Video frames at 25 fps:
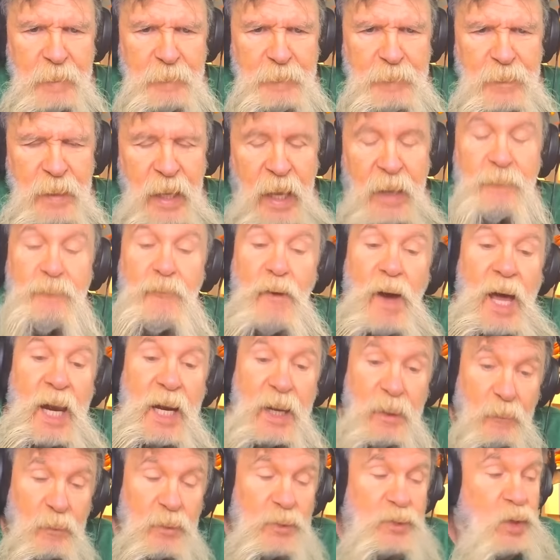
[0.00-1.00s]
And
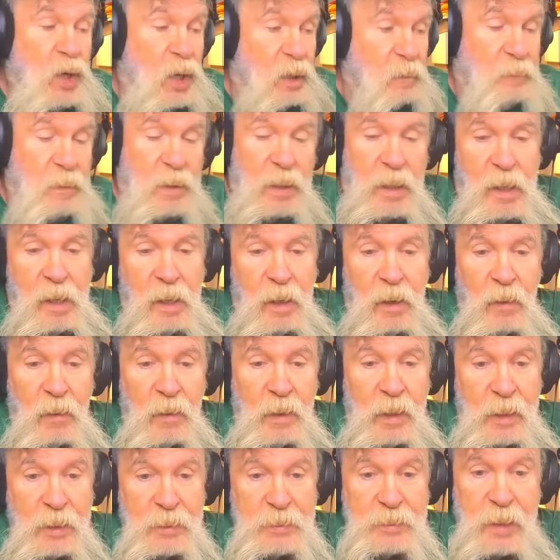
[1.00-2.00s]
riding with JBL
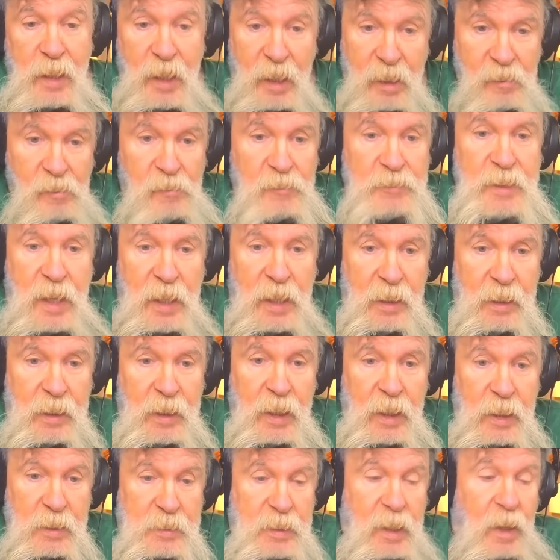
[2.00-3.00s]
is
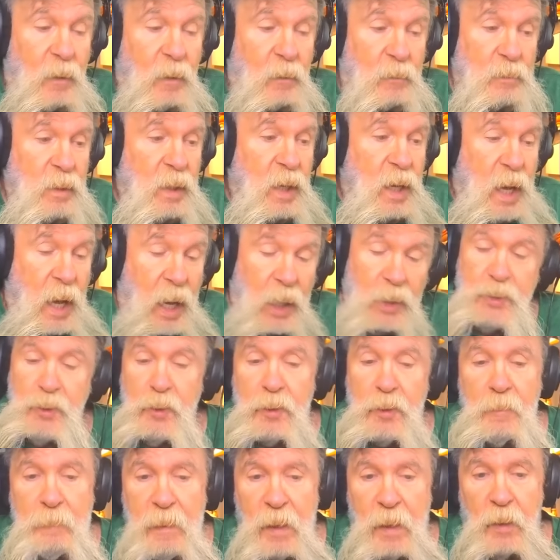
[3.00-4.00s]
entertaining as hell. I
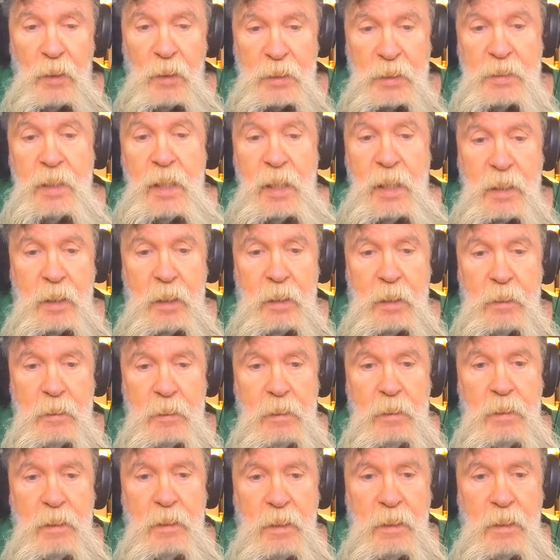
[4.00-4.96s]
should have bought a ticket.